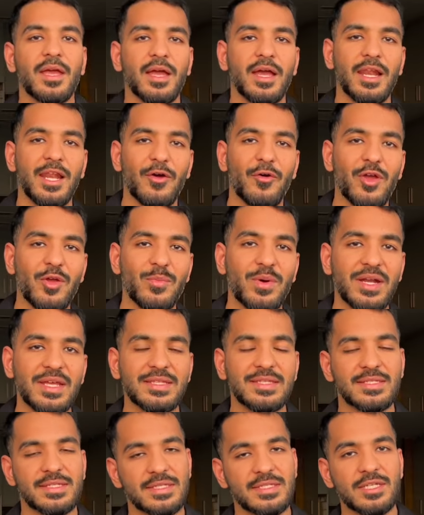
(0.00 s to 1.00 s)
Hello everybody,
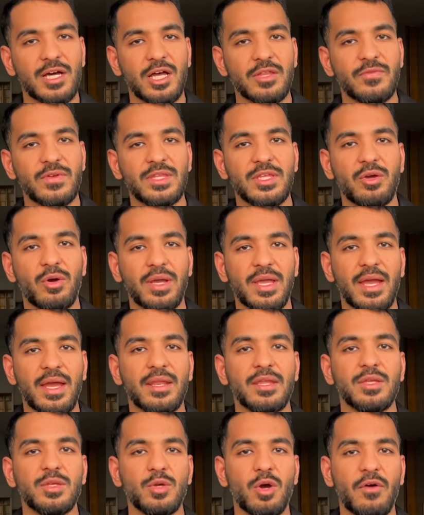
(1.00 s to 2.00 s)
this is Saad with you
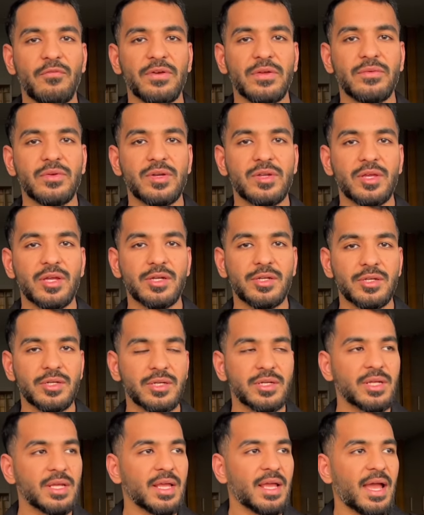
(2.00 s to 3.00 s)
again, your favorite
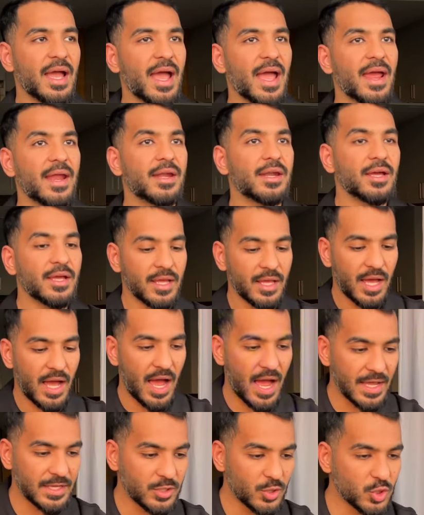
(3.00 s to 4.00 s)
realtor, and
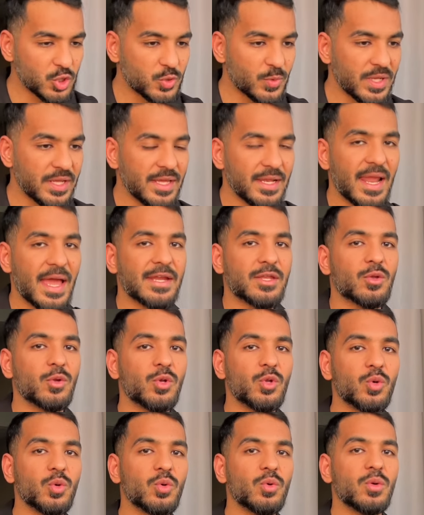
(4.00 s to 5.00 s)
I usually like to
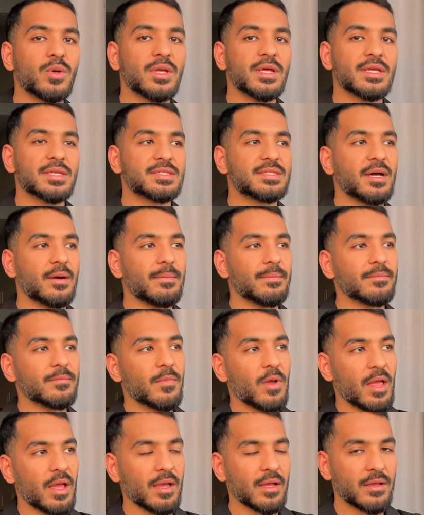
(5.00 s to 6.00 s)
do some
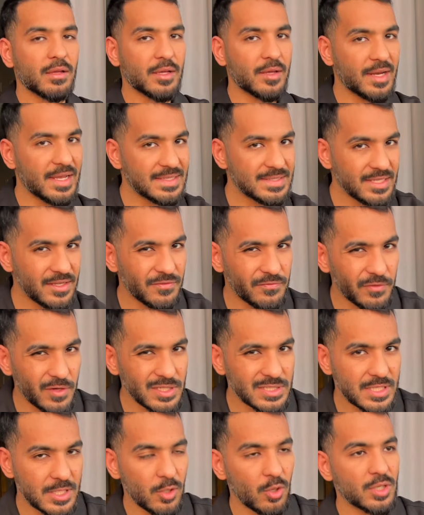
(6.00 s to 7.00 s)
crazy
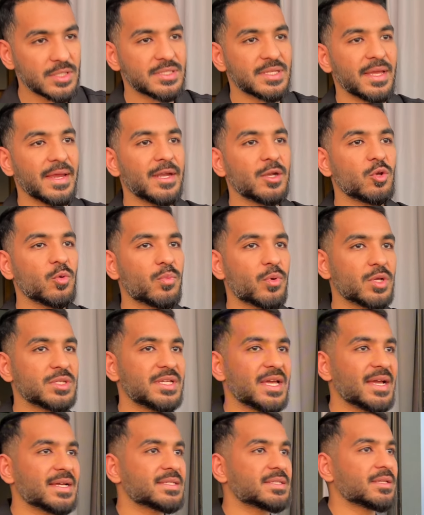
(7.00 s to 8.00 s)
first looks into
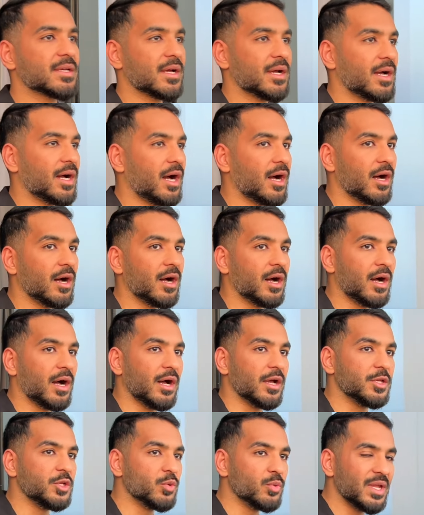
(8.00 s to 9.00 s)
projects, a
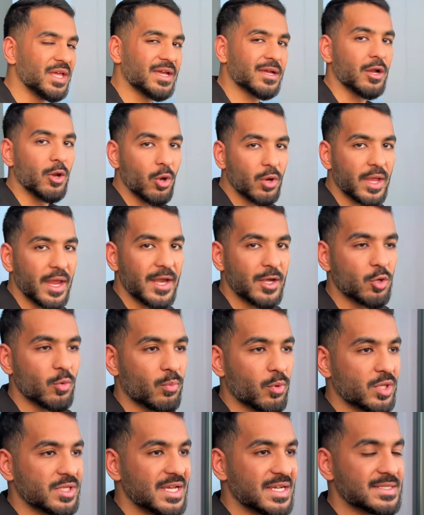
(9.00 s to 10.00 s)
unique look into
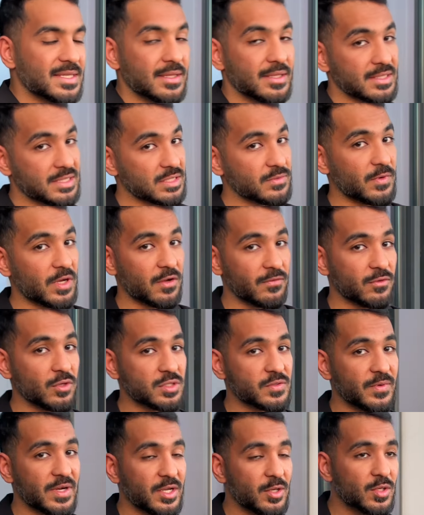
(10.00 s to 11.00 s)
projects, and this is one of
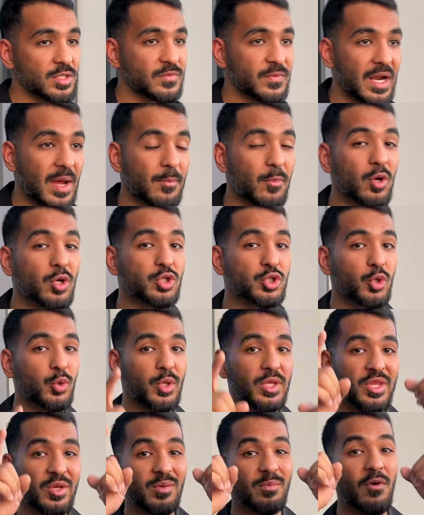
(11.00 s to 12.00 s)
those videos where I'm going to show
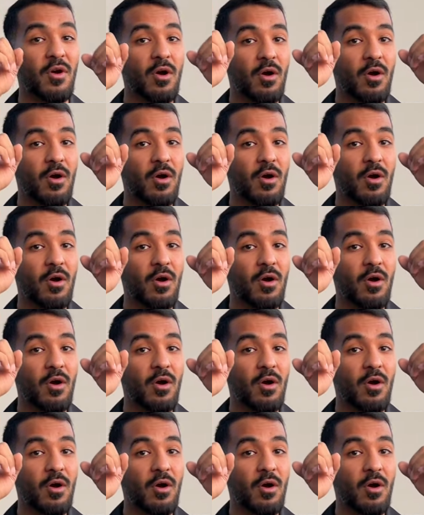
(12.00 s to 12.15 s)
you the